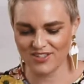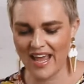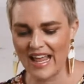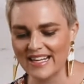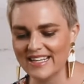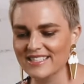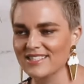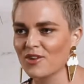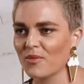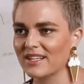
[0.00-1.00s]
Elegant
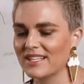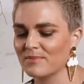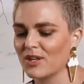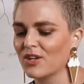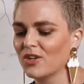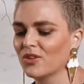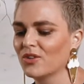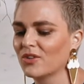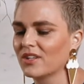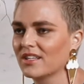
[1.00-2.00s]
is not what it is, but
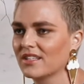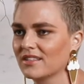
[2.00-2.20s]
look.